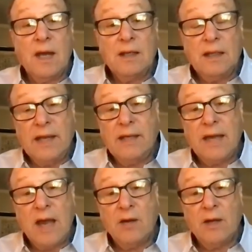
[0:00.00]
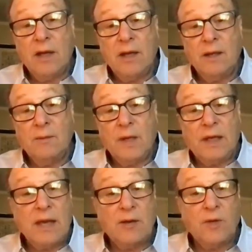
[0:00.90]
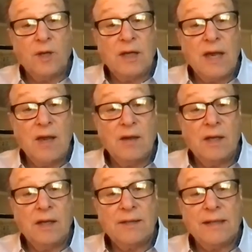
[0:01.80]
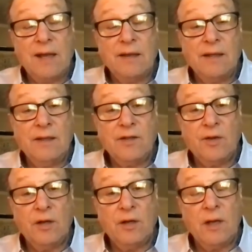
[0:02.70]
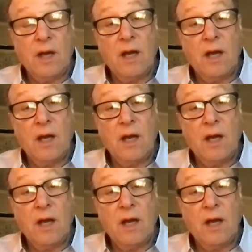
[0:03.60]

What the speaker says: Lake County, McHenry County, southeastern